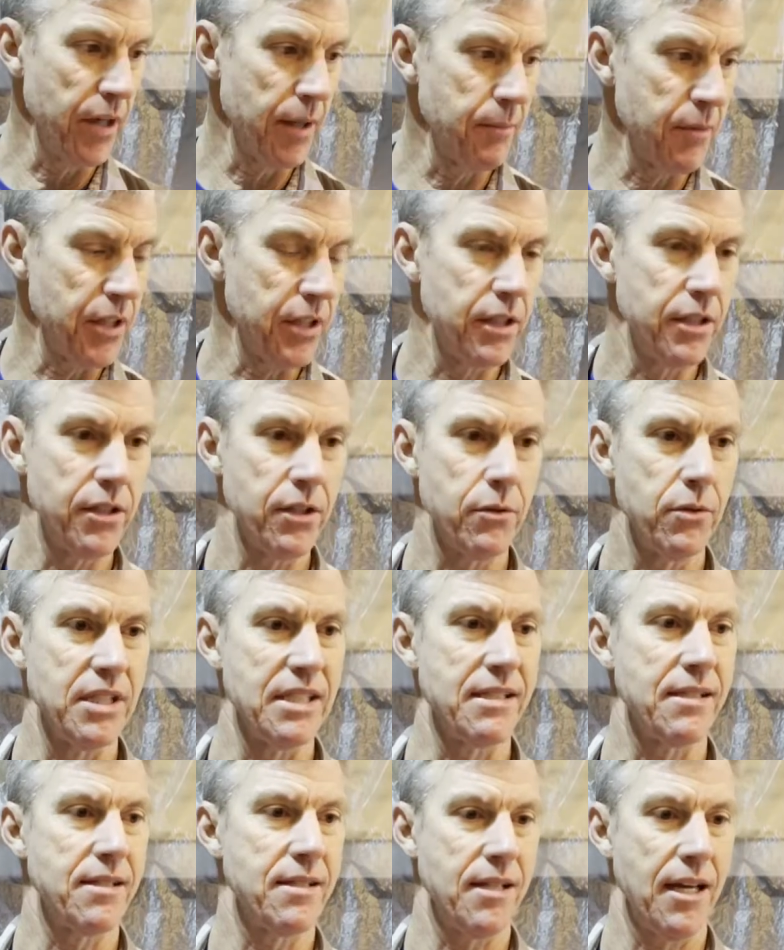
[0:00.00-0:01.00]
I'm going to do is
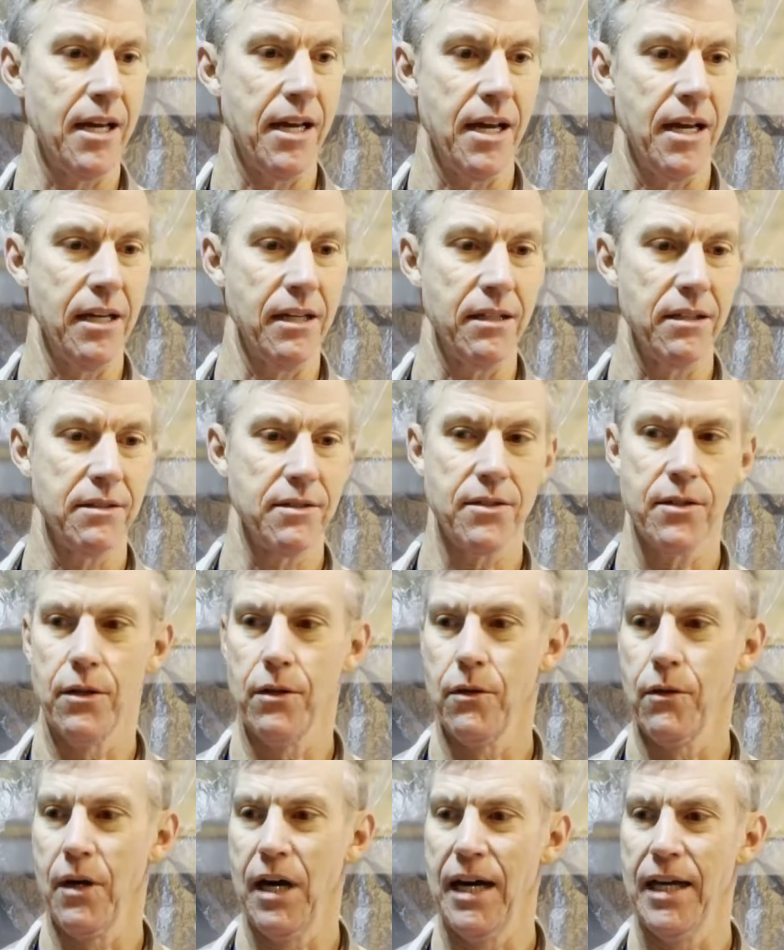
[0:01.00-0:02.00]
sand.
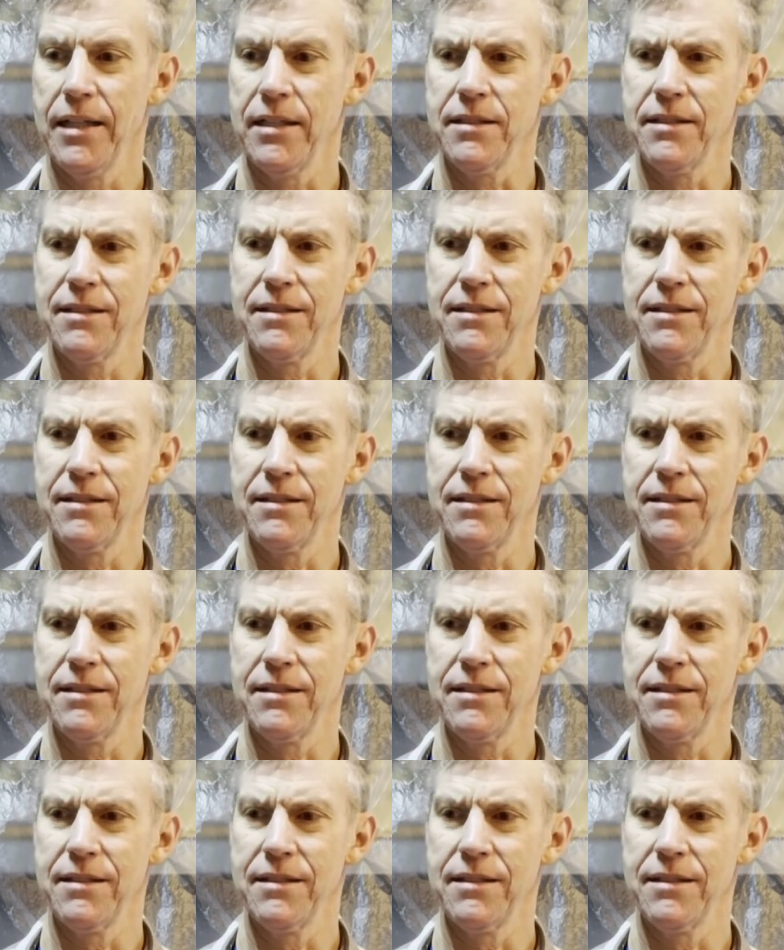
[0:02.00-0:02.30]
So I